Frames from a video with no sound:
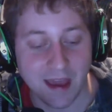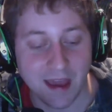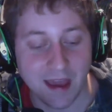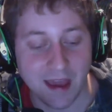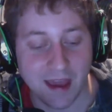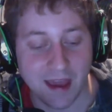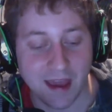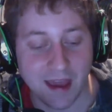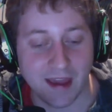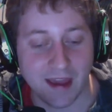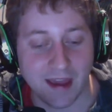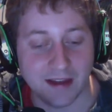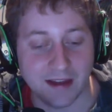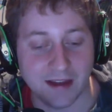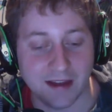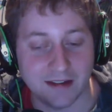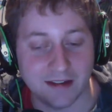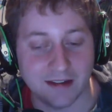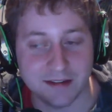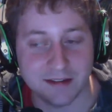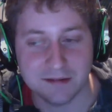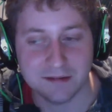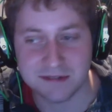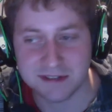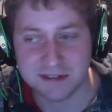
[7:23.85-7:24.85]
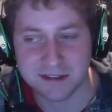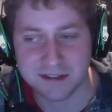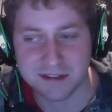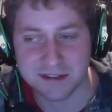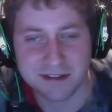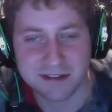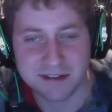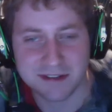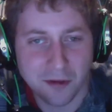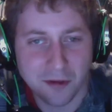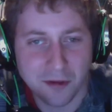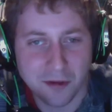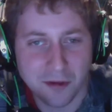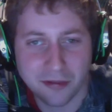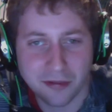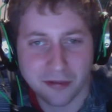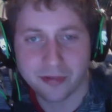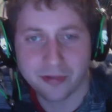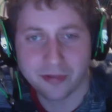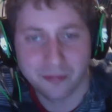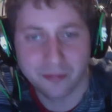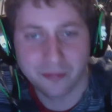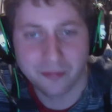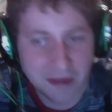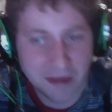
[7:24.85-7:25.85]
and it was a small
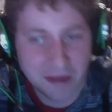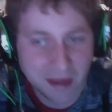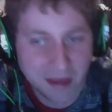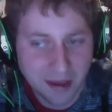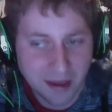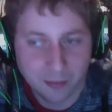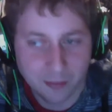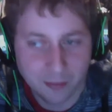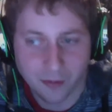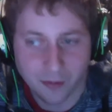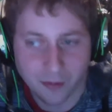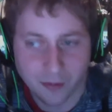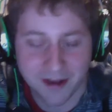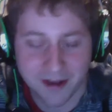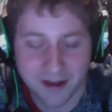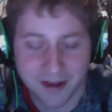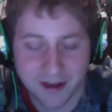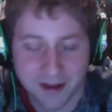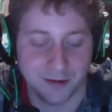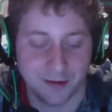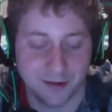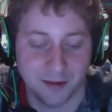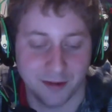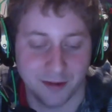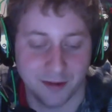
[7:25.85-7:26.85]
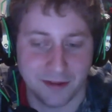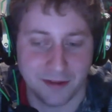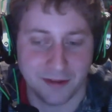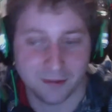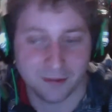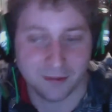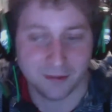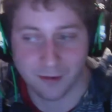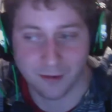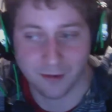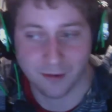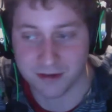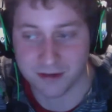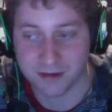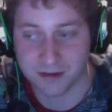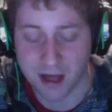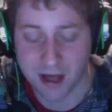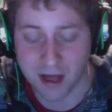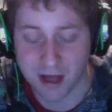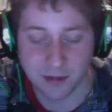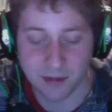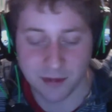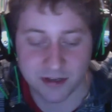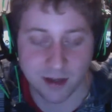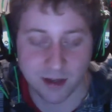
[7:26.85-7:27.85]
3 game 1 day tournament at the local
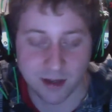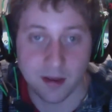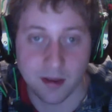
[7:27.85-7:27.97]
hobby shop.